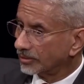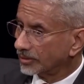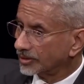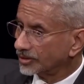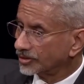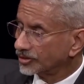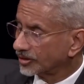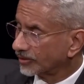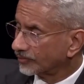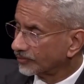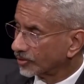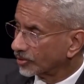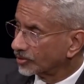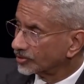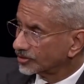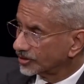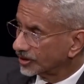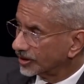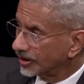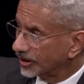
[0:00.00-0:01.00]
is, of
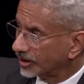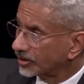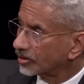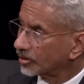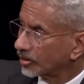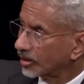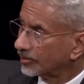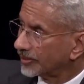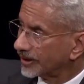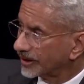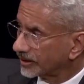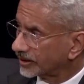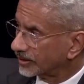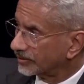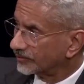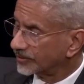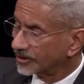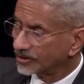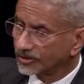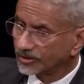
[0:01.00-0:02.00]
course, the economic
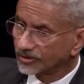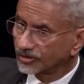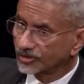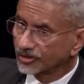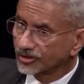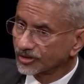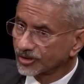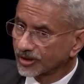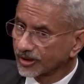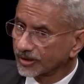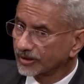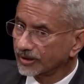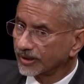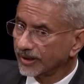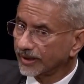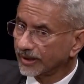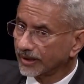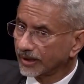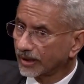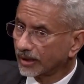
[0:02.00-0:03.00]
convergences, and
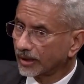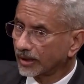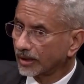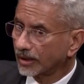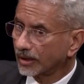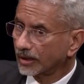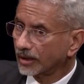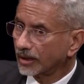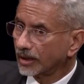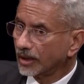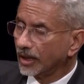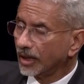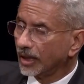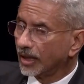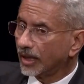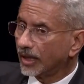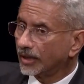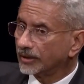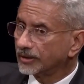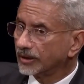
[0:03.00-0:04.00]
there,
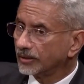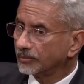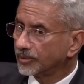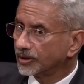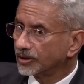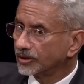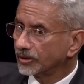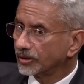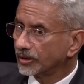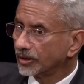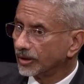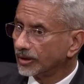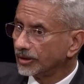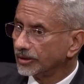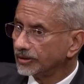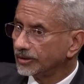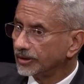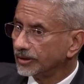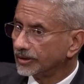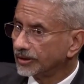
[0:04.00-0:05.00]
I think
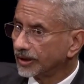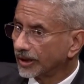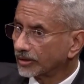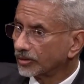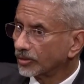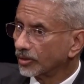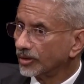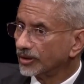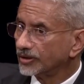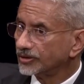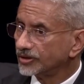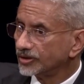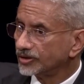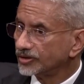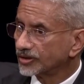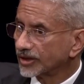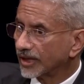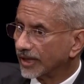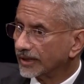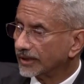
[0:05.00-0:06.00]
particularly the technology
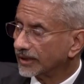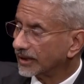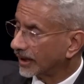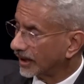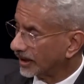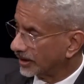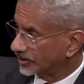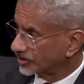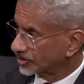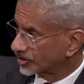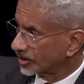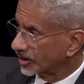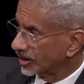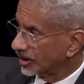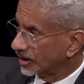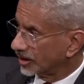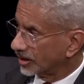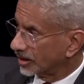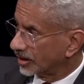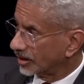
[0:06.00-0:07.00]
side has
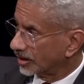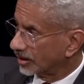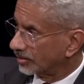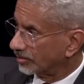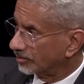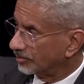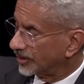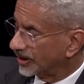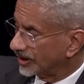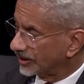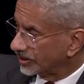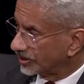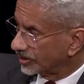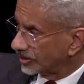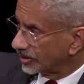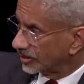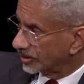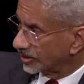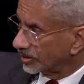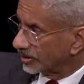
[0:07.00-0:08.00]

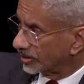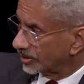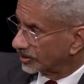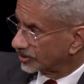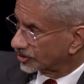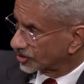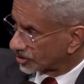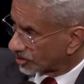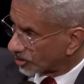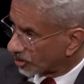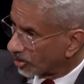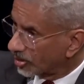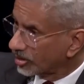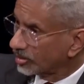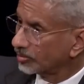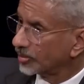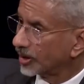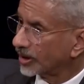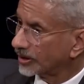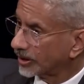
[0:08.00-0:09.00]
been
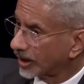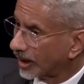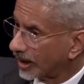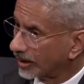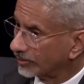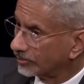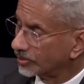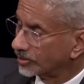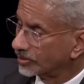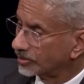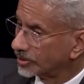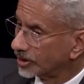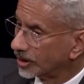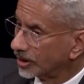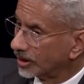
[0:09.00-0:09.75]
strong, but I would